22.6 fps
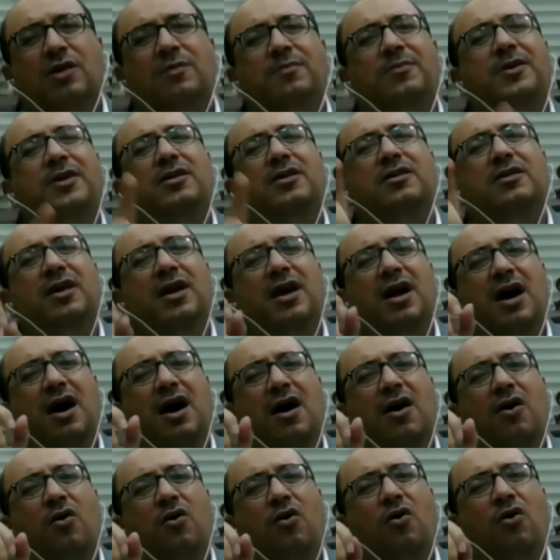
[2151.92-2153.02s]
media
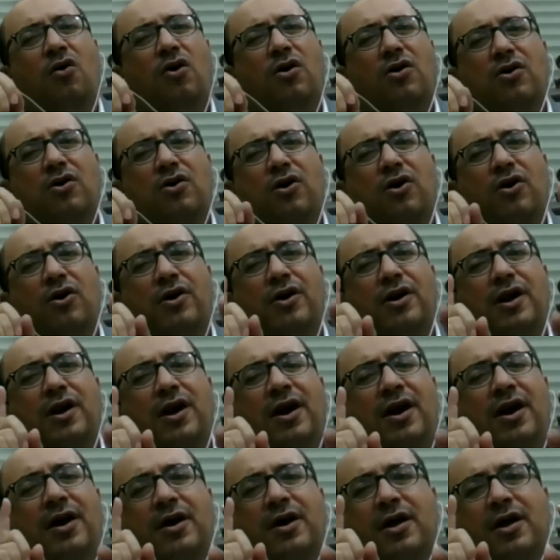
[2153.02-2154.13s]
or on a